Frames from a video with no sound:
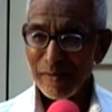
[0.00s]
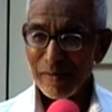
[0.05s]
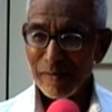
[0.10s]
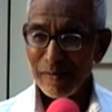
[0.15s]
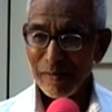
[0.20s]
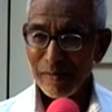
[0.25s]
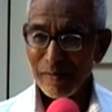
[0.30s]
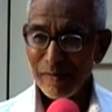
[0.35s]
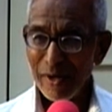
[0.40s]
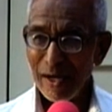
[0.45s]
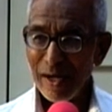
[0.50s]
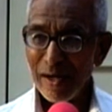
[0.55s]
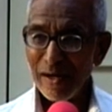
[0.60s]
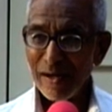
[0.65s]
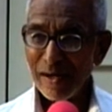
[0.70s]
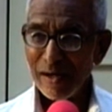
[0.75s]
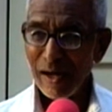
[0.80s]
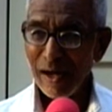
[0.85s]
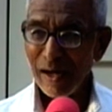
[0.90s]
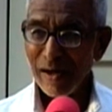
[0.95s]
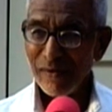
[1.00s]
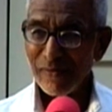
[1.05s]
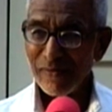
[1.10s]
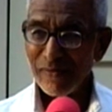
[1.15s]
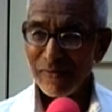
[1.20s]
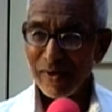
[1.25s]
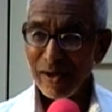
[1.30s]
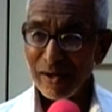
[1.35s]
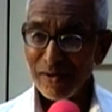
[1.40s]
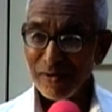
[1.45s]
mental
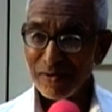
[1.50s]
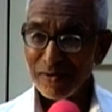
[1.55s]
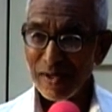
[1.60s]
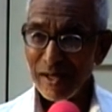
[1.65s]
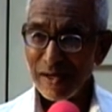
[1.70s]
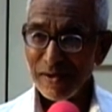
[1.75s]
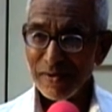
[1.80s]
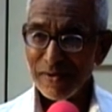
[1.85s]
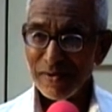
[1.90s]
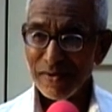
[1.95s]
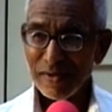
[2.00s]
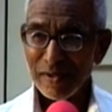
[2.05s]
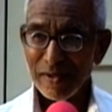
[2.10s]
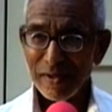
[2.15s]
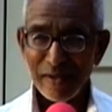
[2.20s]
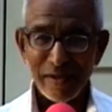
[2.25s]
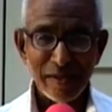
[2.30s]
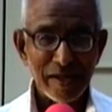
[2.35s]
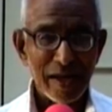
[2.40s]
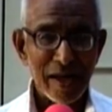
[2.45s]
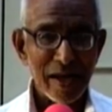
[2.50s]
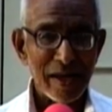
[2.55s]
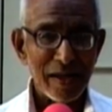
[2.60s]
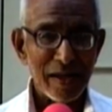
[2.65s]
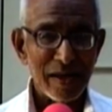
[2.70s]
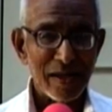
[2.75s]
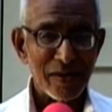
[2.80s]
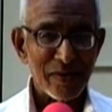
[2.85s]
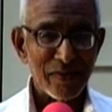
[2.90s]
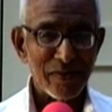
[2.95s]
functions than
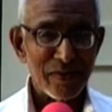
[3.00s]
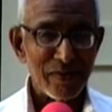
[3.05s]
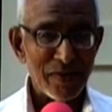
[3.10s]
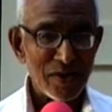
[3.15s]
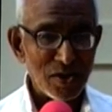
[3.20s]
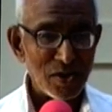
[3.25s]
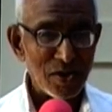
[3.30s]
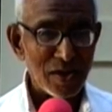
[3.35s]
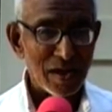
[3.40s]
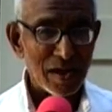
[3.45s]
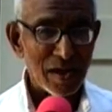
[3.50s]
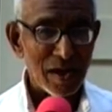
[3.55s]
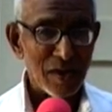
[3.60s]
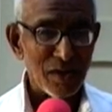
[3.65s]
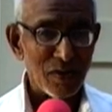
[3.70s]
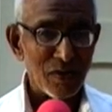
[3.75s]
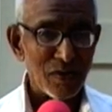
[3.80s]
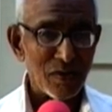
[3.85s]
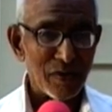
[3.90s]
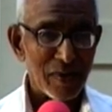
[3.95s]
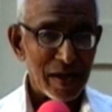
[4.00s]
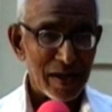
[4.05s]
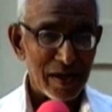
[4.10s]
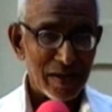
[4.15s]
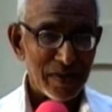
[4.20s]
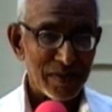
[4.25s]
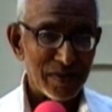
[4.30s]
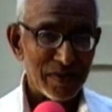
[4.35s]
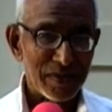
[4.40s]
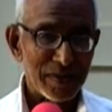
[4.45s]
in physical
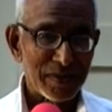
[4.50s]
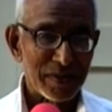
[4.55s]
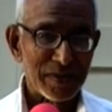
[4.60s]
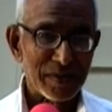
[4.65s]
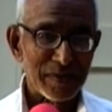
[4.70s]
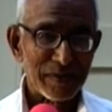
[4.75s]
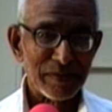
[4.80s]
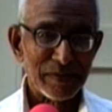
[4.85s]
ones.